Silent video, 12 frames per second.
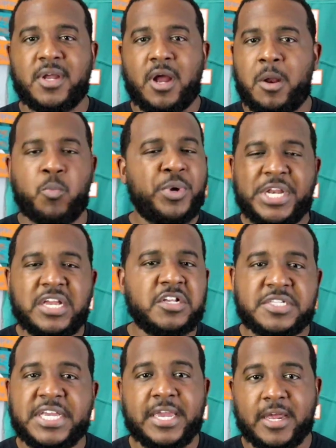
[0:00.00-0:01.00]
All right, we
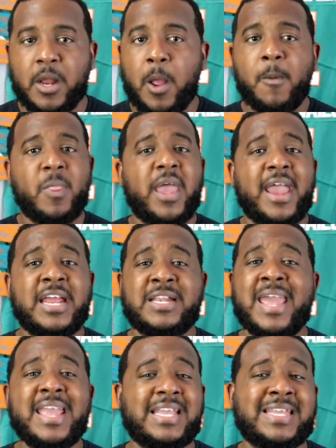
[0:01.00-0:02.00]
ain't see it. And
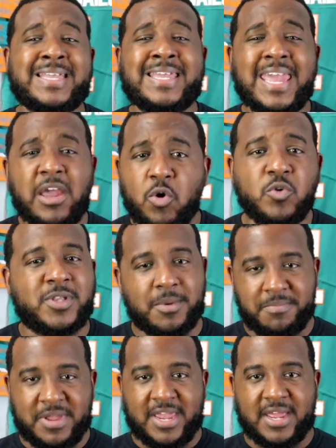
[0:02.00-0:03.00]
they killed the
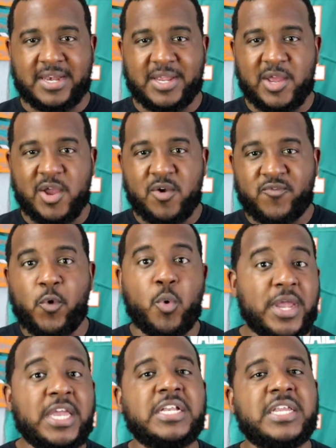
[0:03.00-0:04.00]
man for
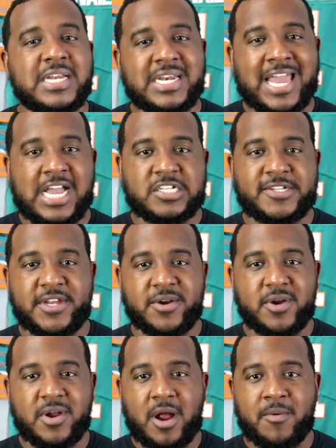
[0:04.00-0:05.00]
what he did last
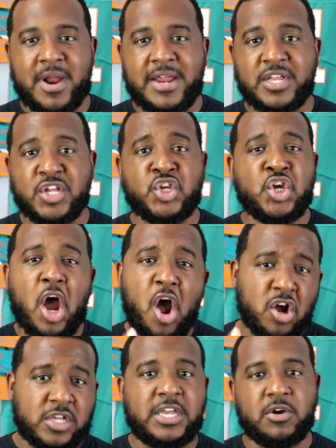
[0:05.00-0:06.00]
year, all right?
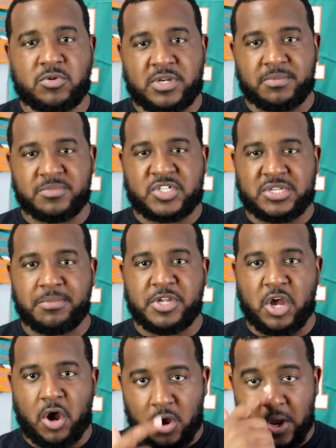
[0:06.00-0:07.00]
Y'all killed him, some of
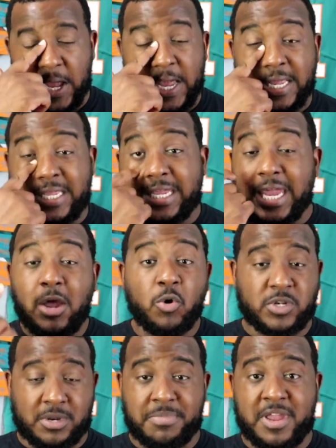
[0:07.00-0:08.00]
y'all.
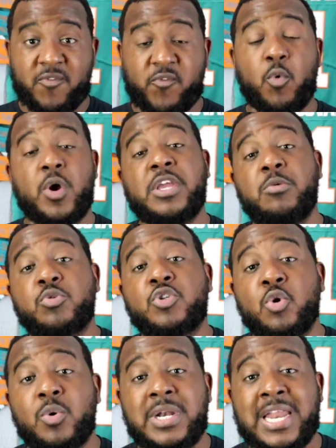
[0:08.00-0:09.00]
Killed the man for what he was
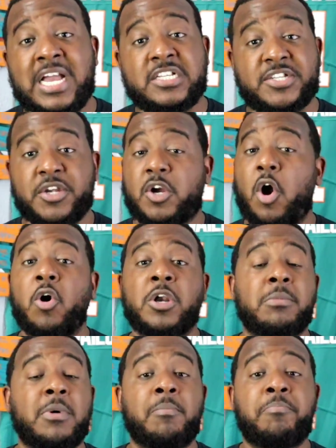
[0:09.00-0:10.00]
doing last year.
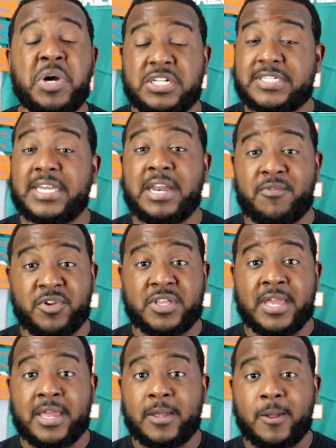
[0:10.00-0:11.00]
Called him a bust and
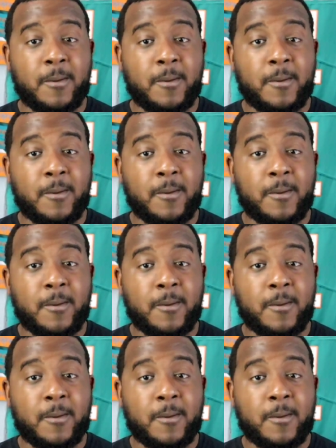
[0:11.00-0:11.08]
everything.